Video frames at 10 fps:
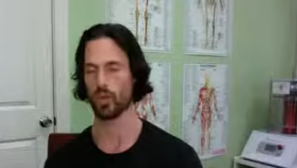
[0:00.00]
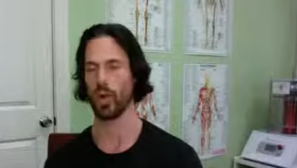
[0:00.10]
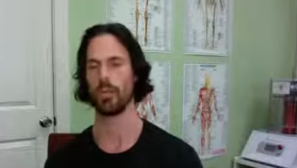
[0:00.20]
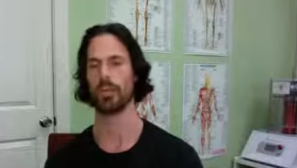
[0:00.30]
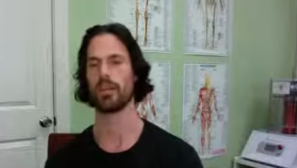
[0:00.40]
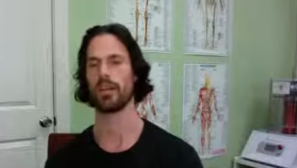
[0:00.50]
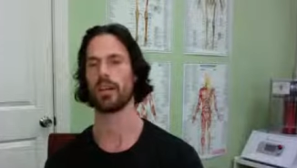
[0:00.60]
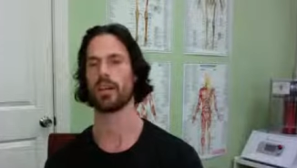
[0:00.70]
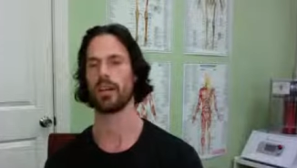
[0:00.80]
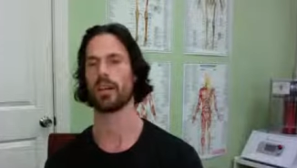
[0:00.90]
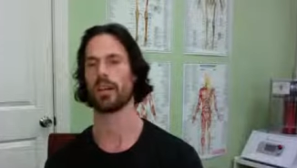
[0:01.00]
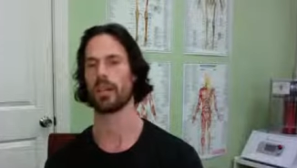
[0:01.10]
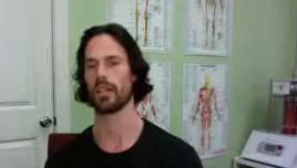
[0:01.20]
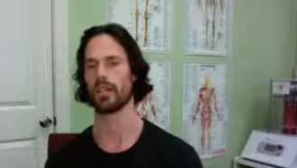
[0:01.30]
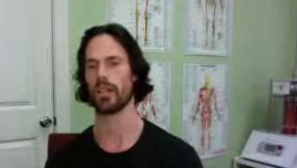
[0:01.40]
what would be
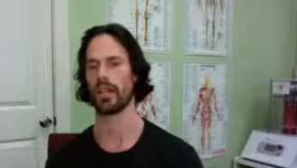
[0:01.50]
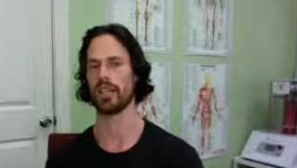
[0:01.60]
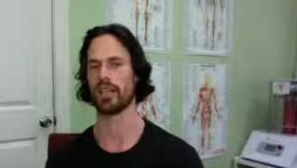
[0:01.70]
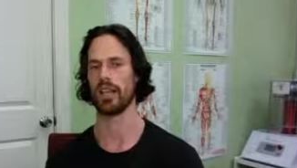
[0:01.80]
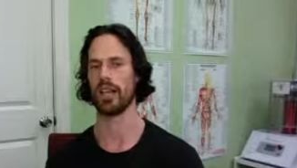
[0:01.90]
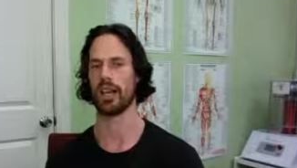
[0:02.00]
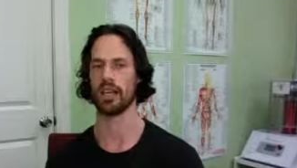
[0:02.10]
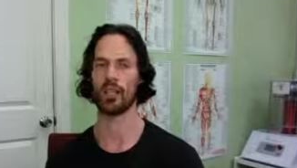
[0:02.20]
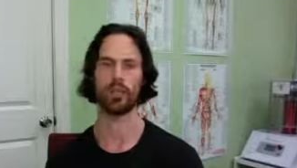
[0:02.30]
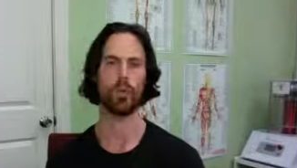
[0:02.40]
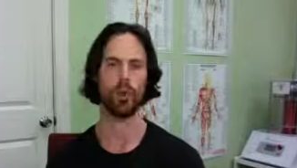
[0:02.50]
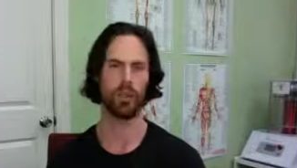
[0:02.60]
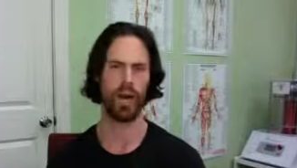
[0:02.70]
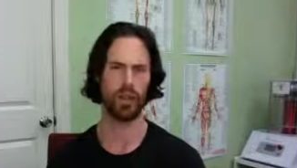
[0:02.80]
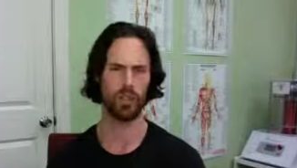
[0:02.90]
a good place to learn more
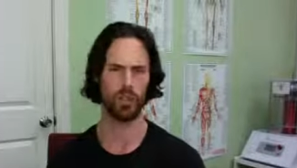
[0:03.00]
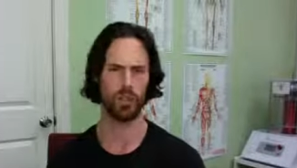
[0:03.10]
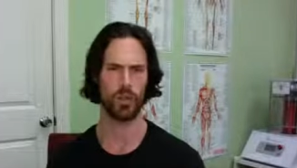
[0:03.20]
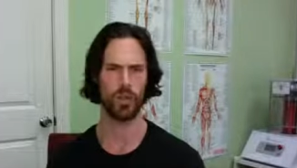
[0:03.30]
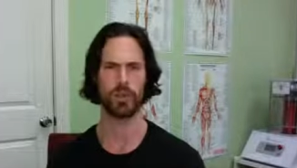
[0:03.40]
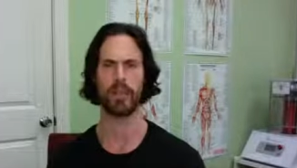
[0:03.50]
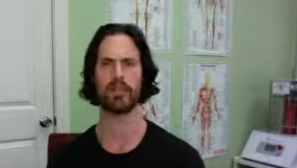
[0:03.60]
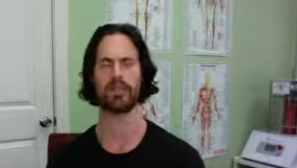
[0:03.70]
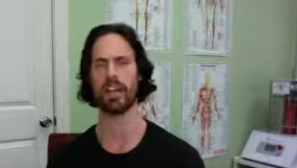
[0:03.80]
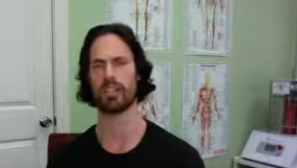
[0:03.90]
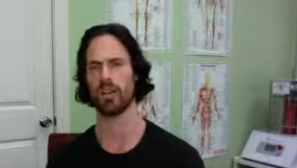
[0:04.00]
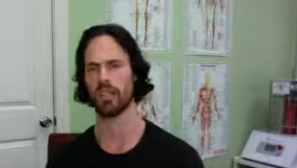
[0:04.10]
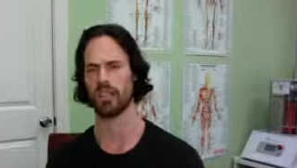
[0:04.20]
about you, or maybe find you on